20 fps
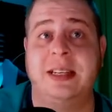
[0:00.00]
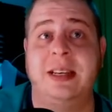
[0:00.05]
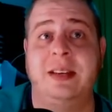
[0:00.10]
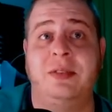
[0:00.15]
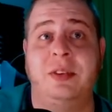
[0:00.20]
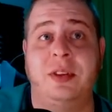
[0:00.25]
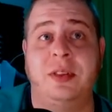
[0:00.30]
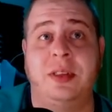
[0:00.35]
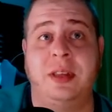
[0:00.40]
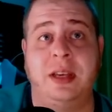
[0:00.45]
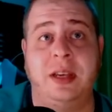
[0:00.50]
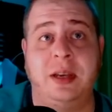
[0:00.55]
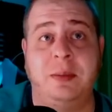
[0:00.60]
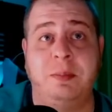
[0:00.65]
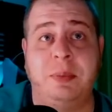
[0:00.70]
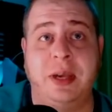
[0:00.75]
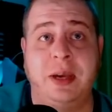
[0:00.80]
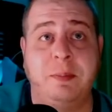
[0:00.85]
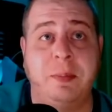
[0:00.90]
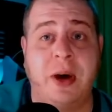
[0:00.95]
even the
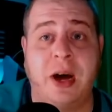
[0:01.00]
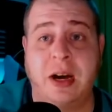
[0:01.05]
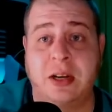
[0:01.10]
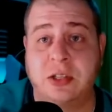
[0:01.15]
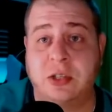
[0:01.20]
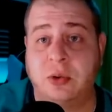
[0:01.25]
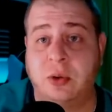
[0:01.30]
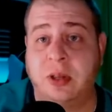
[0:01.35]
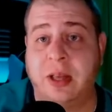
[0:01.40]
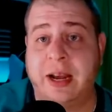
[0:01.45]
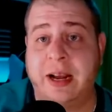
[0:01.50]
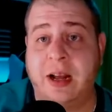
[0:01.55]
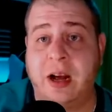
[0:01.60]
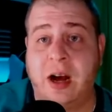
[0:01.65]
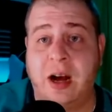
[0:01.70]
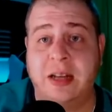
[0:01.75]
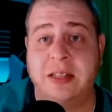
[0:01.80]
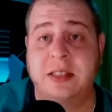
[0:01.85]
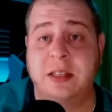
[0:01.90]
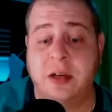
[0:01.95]
big box store like
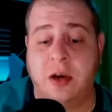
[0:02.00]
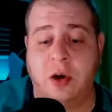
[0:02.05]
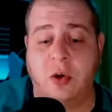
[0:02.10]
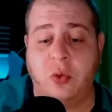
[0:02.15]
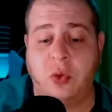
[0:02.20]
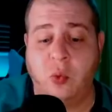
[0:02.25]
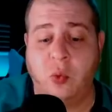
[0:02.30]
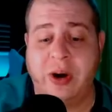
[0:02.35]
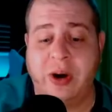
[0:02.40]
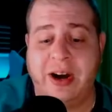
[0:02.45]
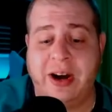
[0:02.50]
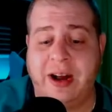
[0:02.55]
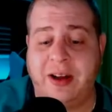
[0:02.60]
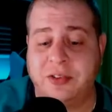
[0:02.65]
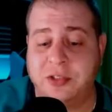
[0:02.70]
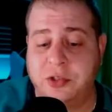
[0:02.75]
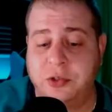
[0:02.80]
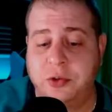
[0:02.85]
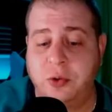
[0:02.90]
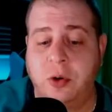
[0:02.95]
Costco, the
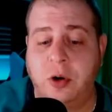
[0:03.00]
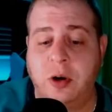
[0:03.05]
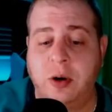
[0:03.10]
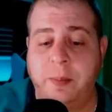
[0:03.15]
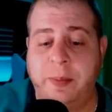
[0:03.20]
warehouse store,